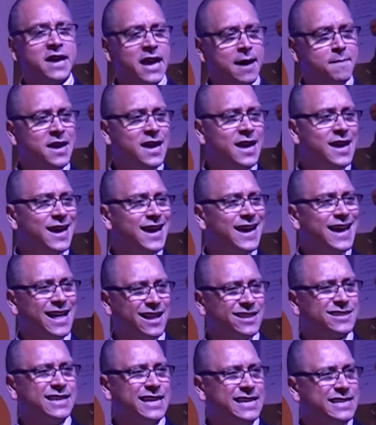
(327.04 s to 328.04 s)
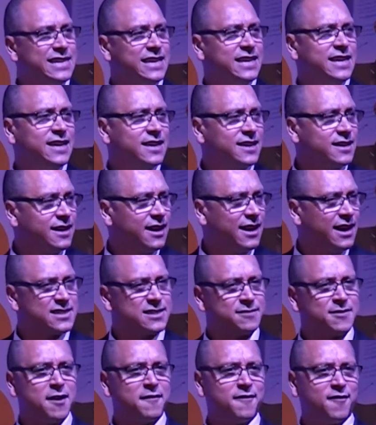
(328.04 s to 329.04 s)
BME LDD,
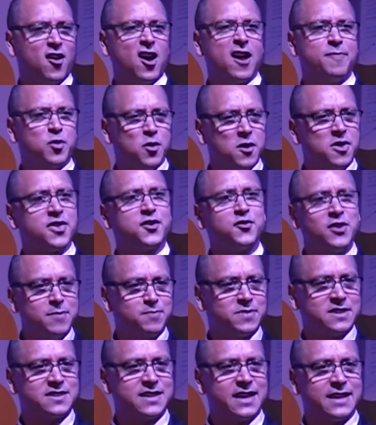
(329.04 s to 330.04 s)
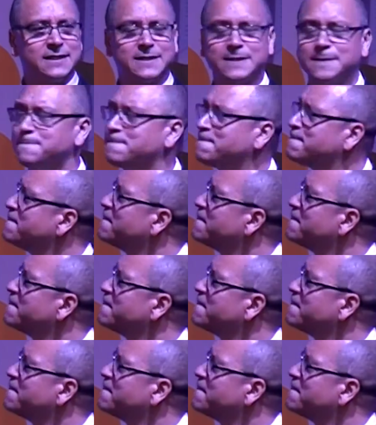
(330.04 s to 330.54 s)
it's around 5.3%,